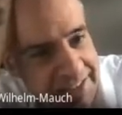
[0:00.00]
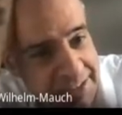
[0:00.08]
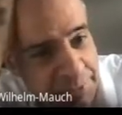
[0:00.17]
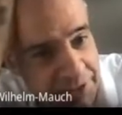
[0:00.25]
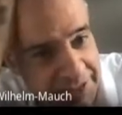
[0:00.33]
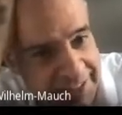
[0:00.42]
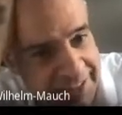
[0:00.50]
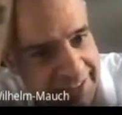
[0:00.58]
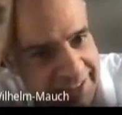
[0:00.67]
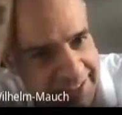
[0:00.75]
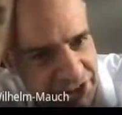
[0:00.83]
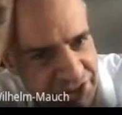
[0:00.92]
This was
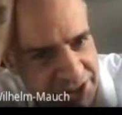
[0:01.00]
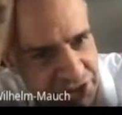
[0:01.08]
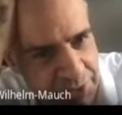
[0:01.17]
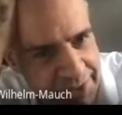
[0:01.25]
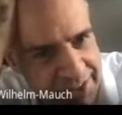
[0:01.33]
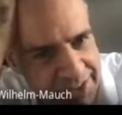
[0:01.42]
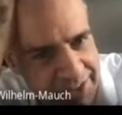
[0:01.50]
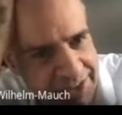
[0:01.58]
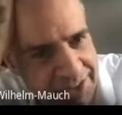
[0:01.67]
clearly exaggerated.